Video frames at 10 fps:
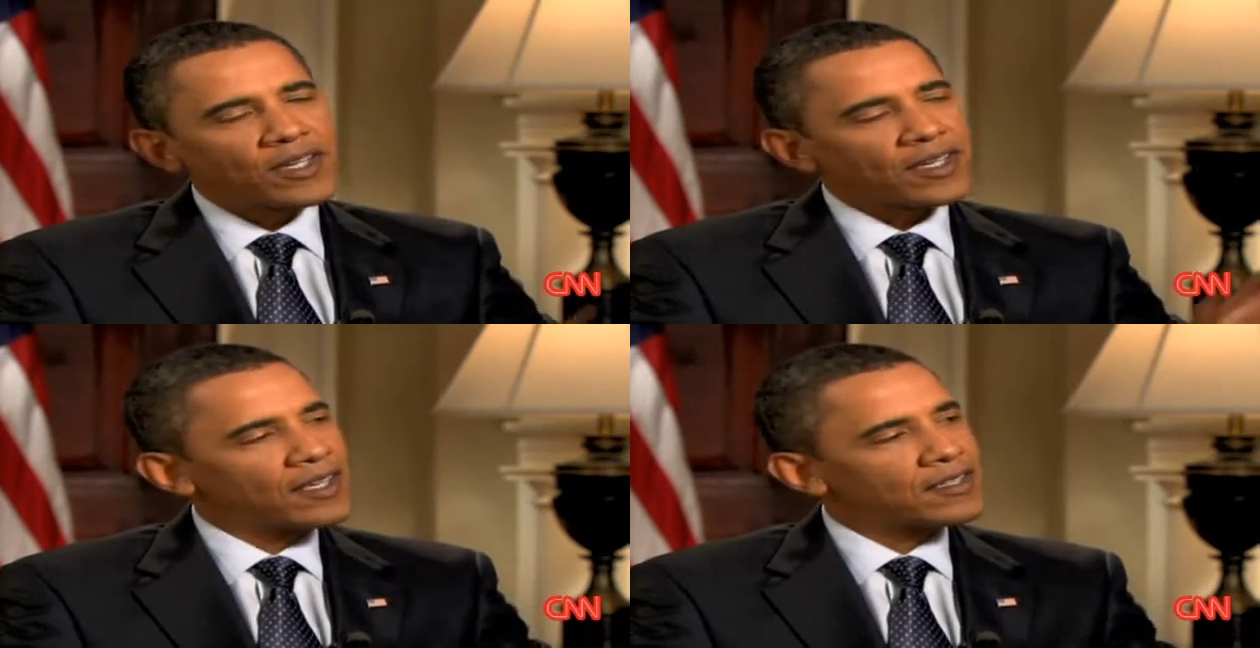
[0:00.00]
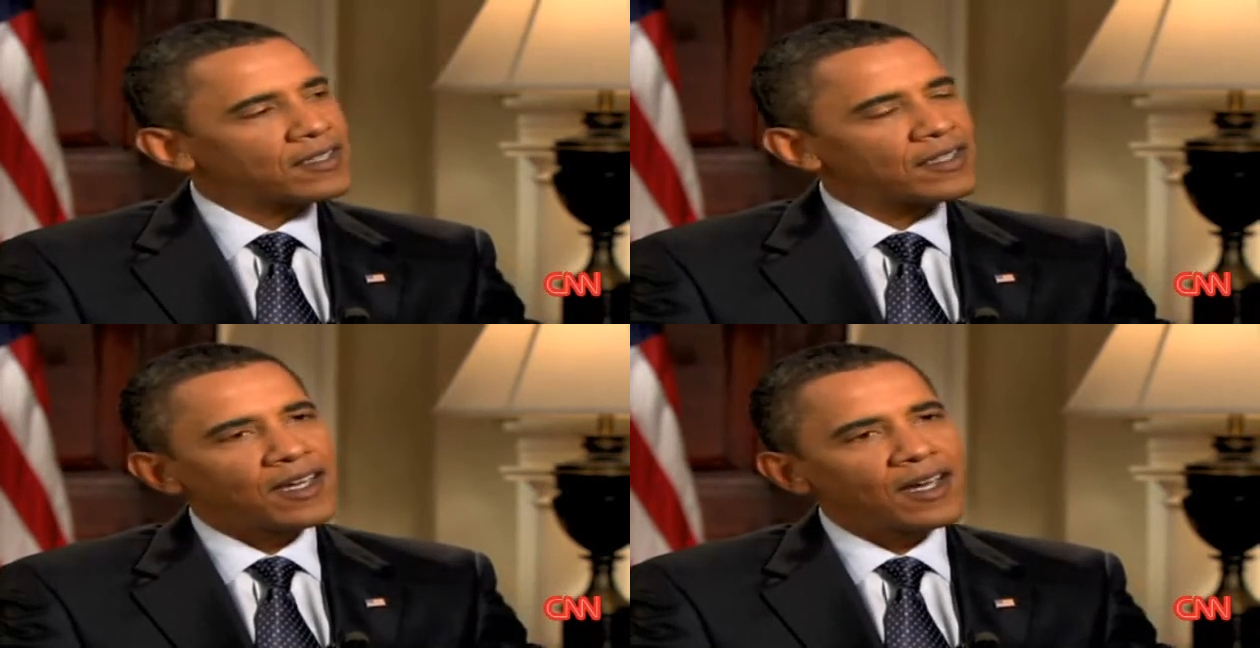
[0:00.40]
I can't
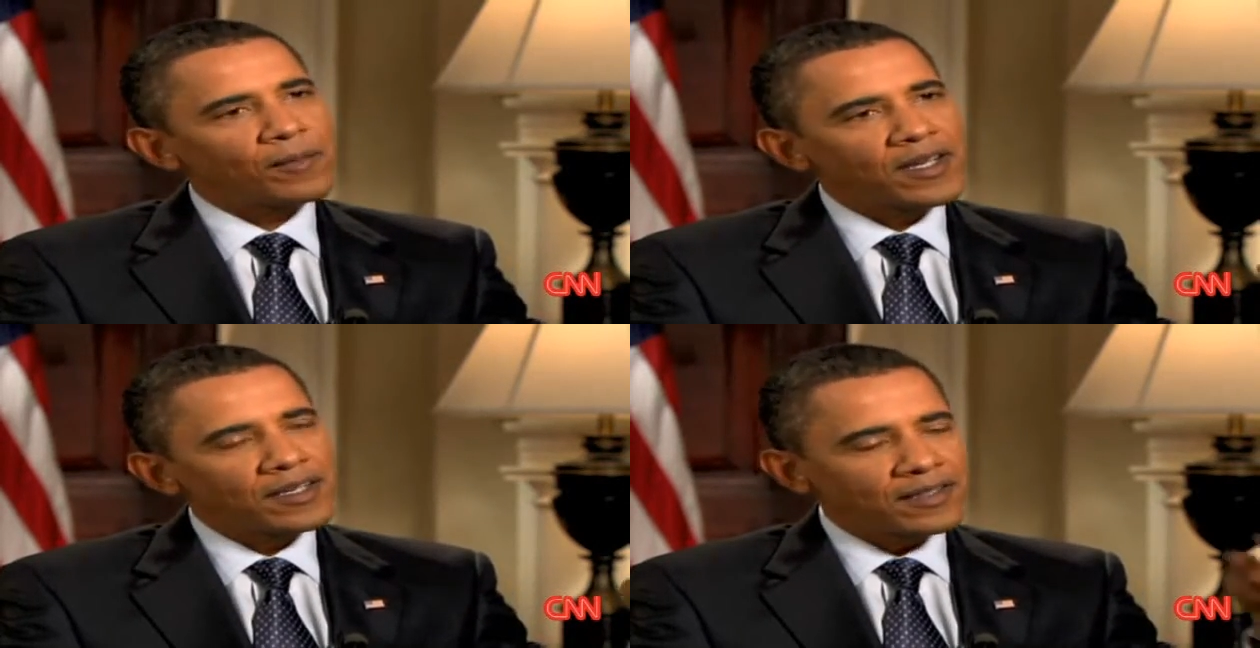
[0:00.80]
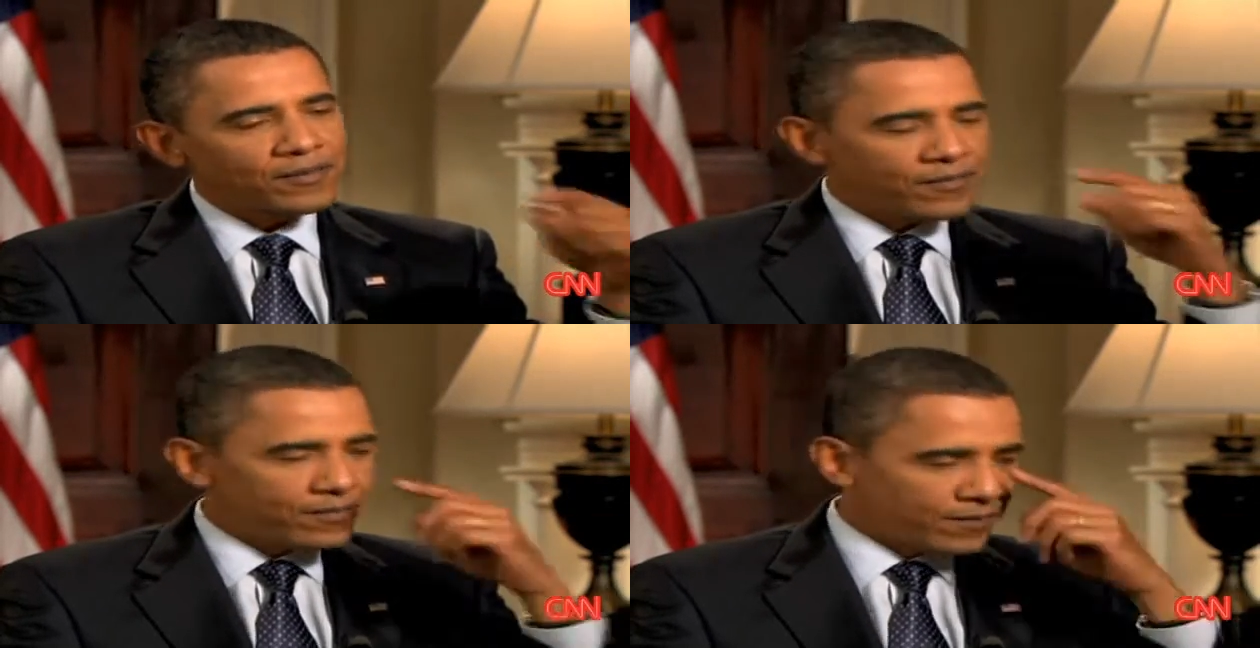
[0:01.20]
tell you how many
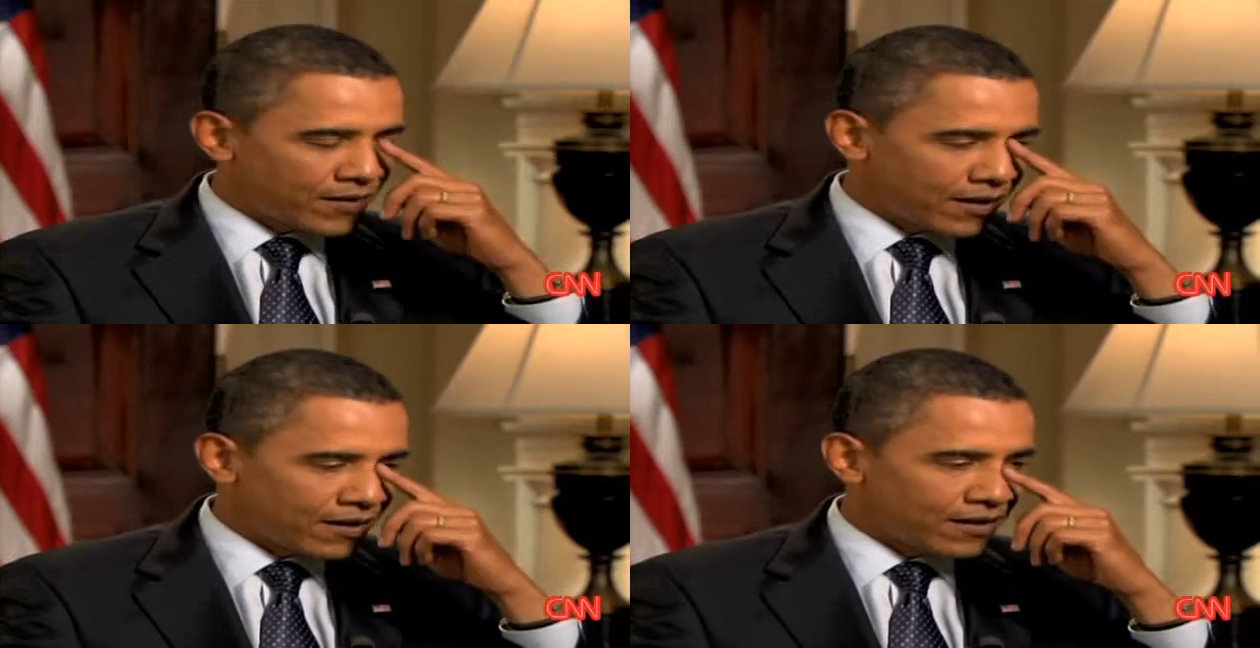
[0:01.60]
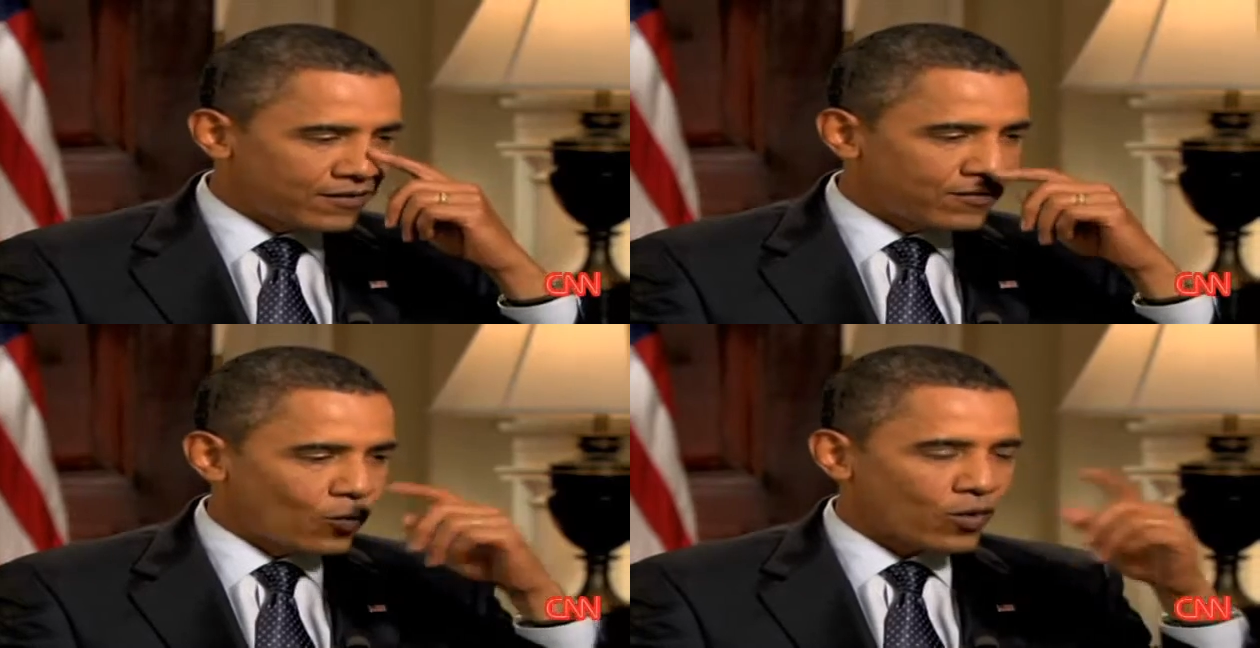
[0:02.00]

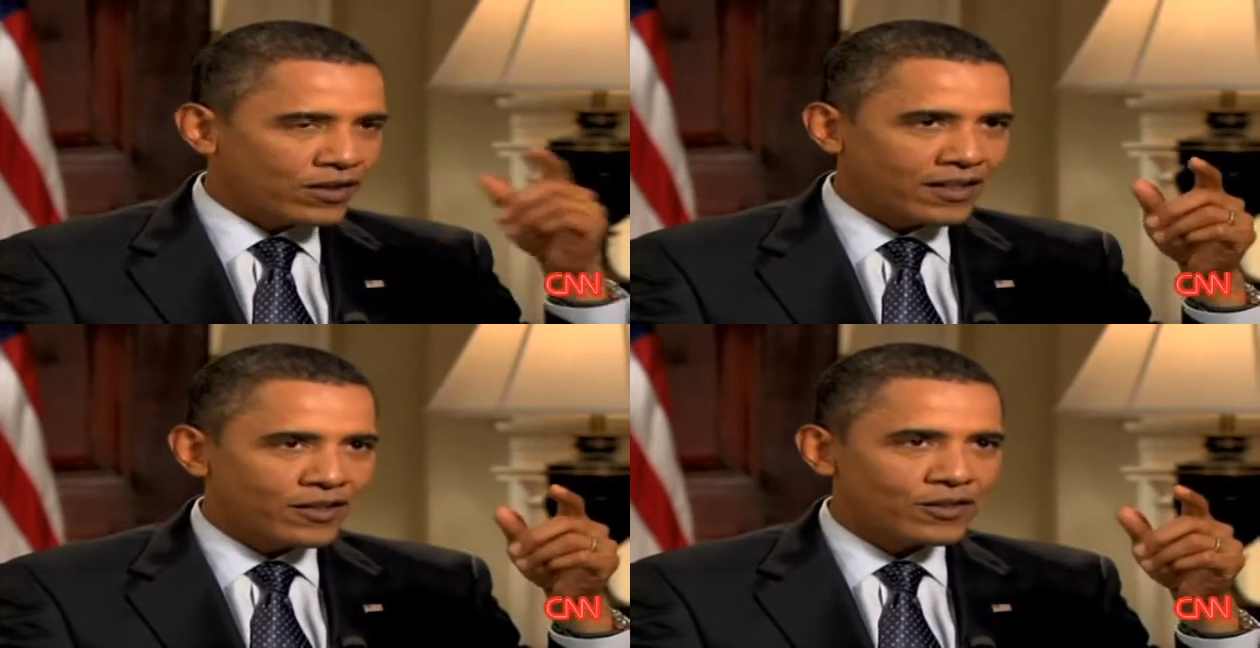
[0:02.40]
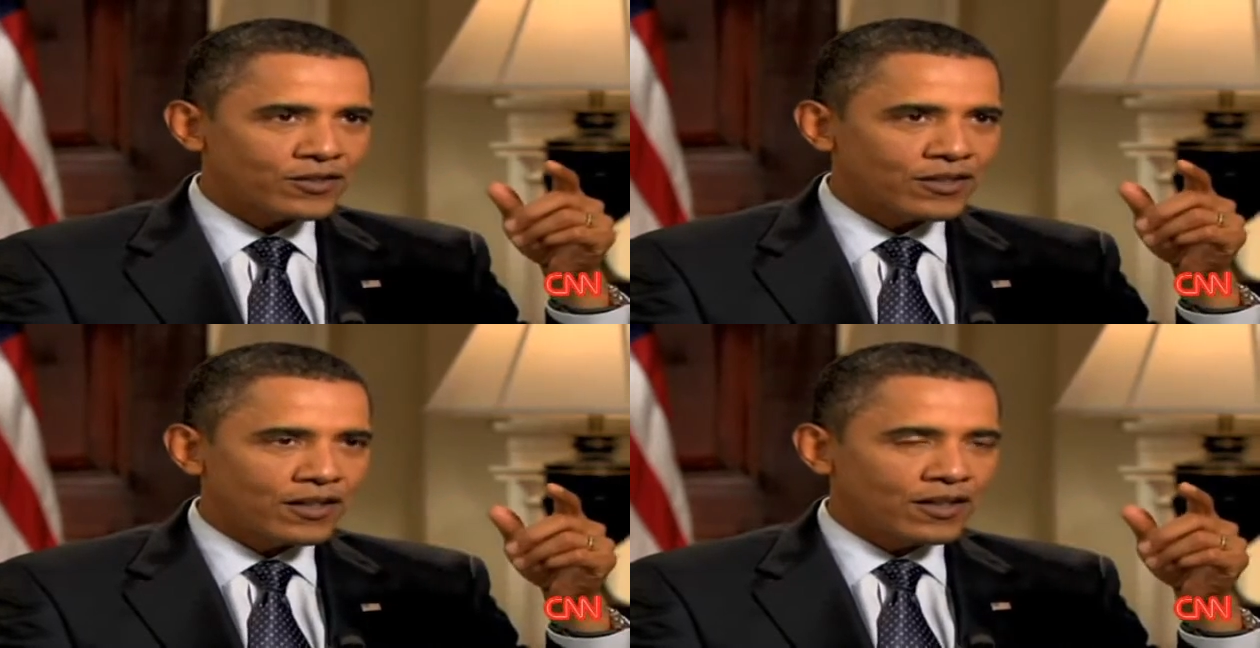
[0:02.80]
foreign
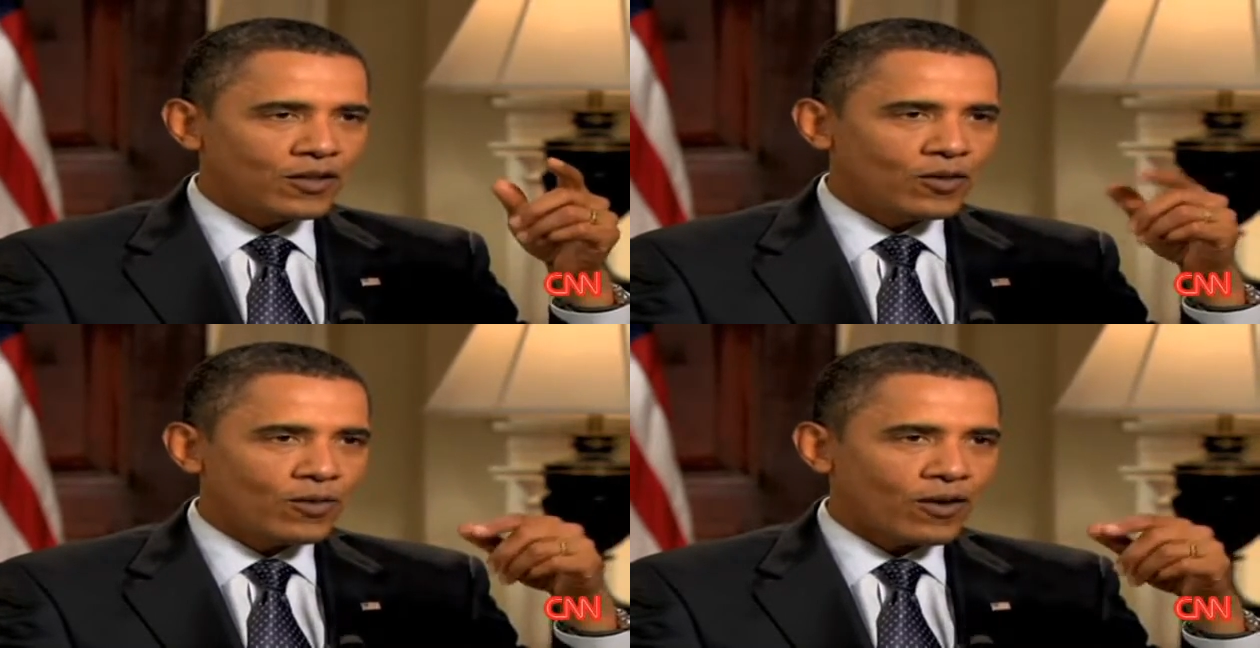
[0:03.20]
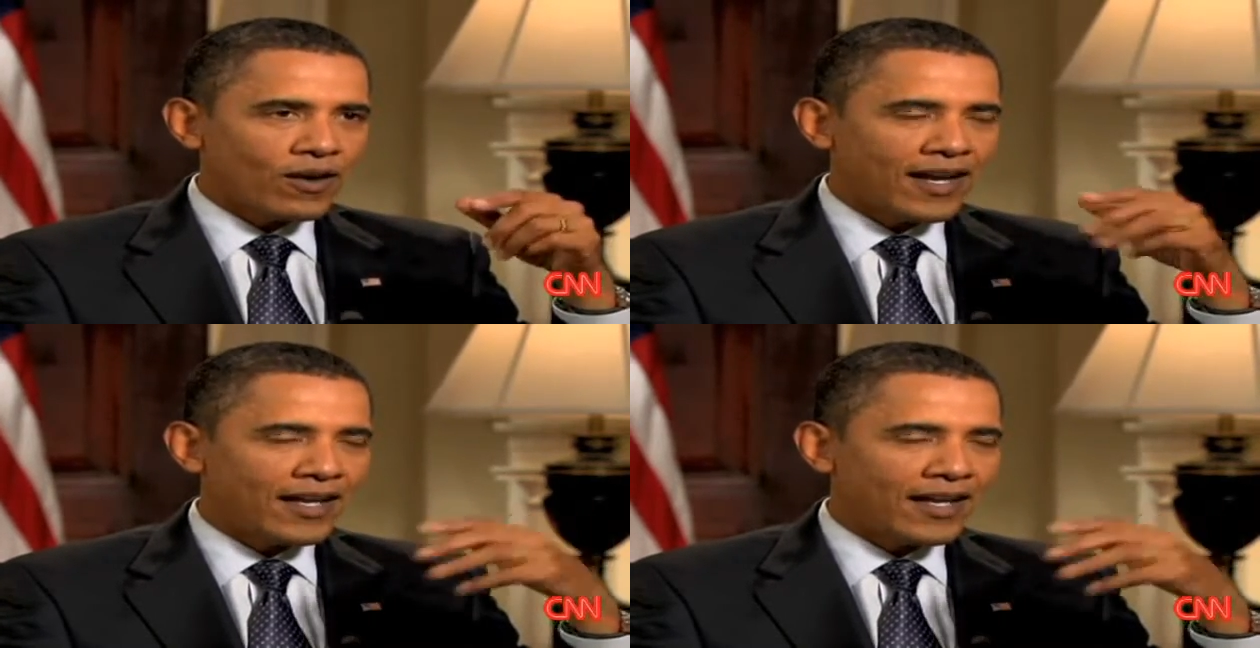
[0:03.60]
leaders who are